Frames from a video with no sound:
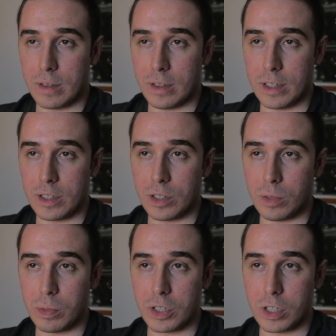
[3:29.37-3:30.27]
needs to
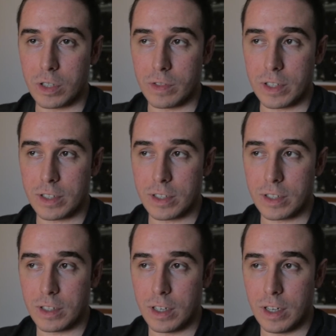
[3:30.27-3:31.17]
preserve
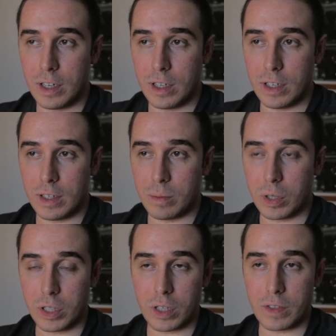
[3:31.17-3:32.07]

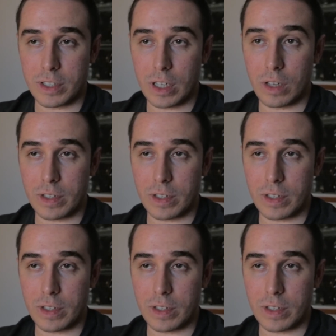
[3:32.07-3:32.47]
itself